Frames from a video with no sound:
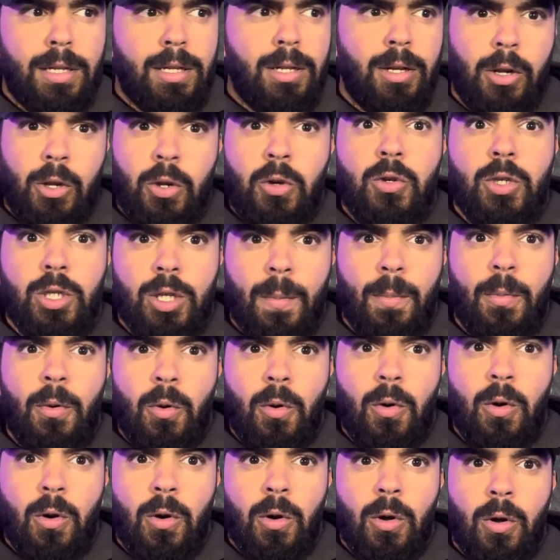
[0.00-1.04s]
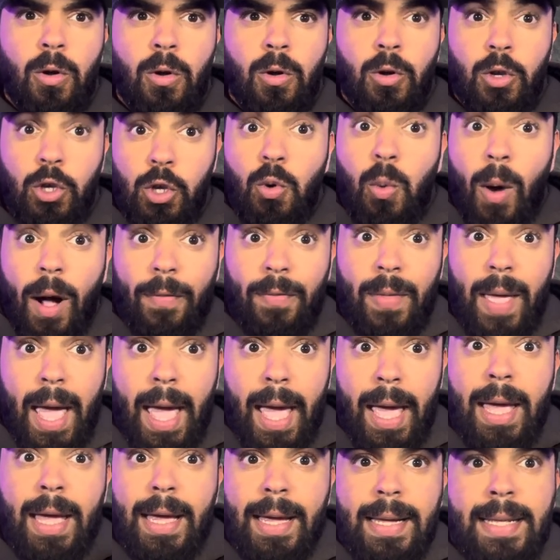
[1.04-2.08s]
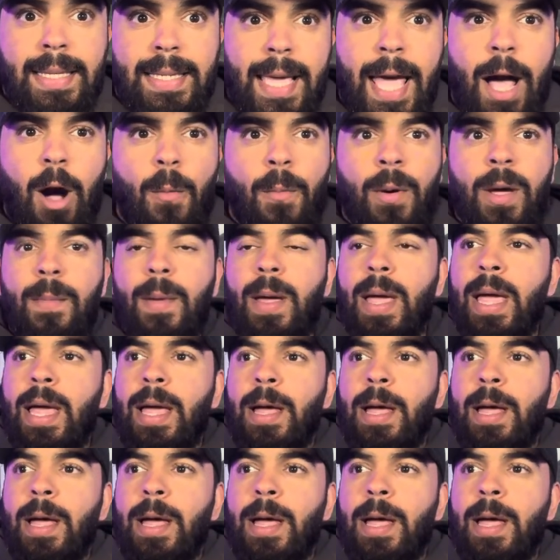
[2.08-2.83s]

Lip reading: lose the ball, you are there to help him.